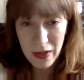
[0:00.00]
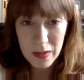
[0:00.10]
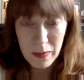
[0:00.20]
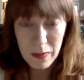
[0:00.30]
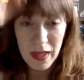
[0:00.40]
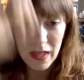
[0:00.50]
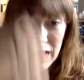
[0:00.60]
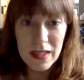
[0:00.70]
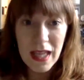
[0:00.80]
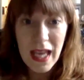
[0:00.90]

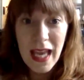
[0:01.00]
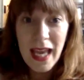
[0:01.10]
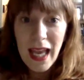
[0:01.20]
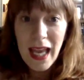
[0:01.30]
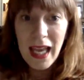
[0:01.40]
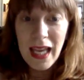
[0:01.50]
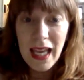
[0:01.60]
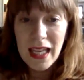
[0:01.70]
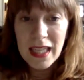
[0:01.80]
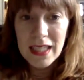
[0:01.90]
expense.
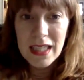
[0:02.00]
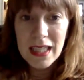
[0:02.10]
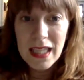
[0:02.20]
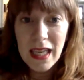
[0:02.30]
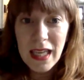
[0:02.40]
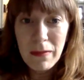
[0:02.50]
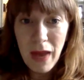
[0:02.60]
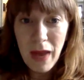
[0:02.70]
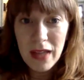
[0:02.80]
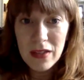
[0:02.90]
And the
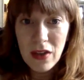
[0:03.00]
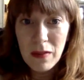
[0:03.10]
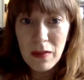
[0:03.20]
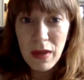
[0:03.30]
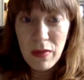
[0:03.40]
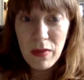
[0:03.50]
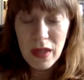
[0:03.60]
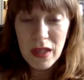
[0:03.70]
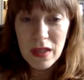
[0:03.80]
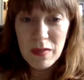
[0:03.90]
impact on the people
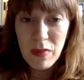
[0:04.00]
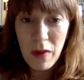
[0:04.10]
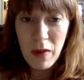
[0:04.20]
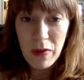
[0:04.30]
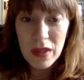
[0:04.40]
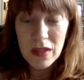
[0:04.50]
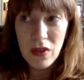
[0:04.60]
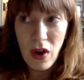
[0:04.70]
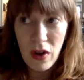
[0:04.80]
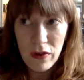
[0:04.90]
in these properties
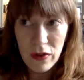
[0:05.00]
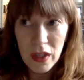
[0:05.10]
is awful.